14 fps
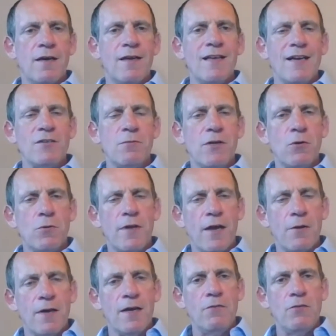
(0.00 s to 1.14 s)
As we all know,
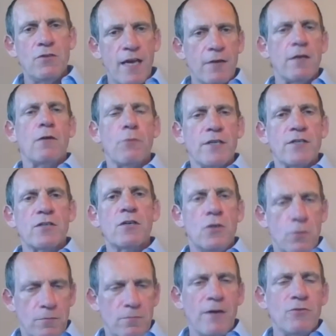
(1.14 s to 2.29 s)
if you take no risk,
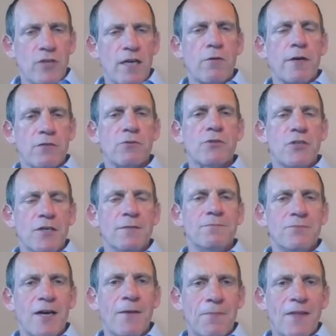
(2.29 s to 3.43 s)
you won't generate a return.
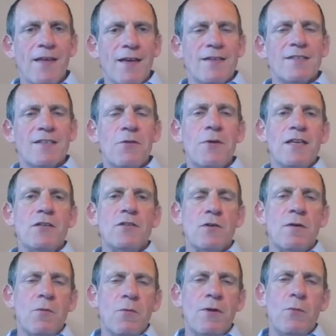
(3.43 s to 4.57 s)
So
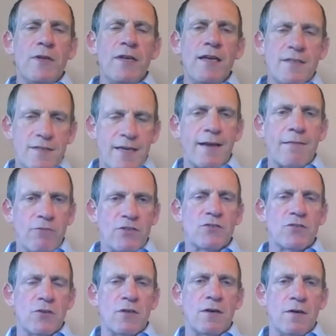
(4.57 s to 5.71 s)
we need to take risks
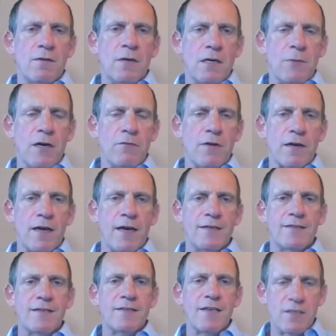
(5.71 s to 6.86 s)
on behalf of our clients.
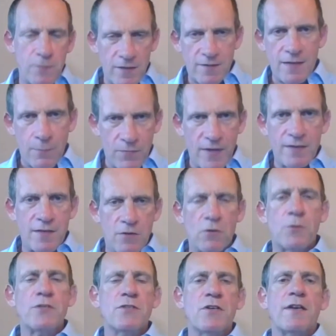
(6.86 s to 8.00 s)
That does mean some things don't
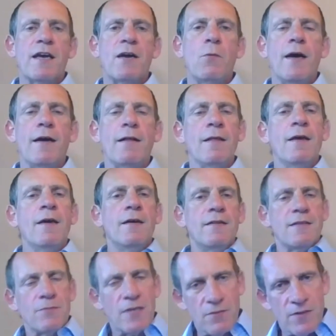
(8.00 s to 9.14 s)
always turn out well.
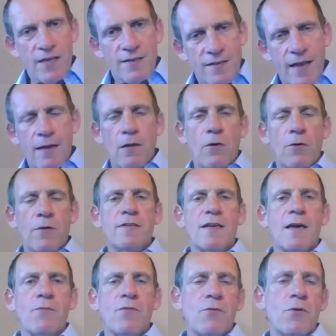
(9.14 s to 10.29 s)
Sometimes things take longer to
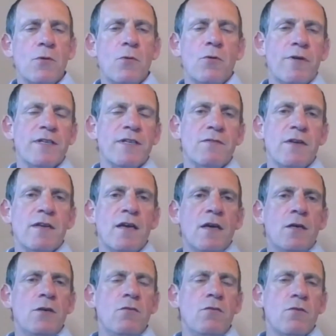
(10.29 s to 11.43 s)
come through, all the rest of it.
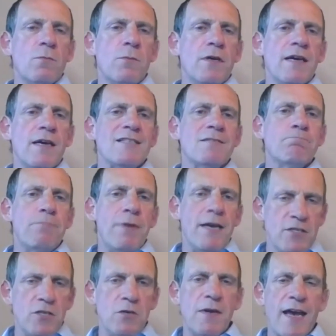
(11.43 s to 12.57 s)
You've got to be as
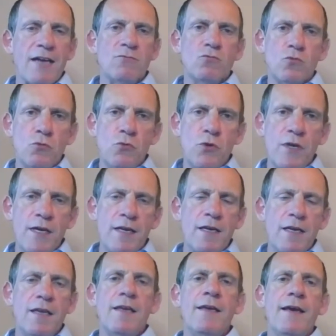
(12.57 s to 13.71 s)
best you can
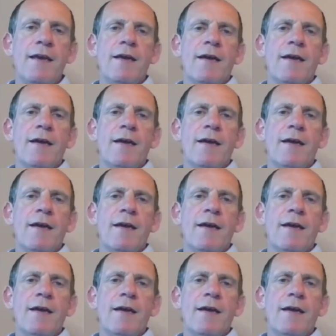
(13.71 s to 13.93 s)
really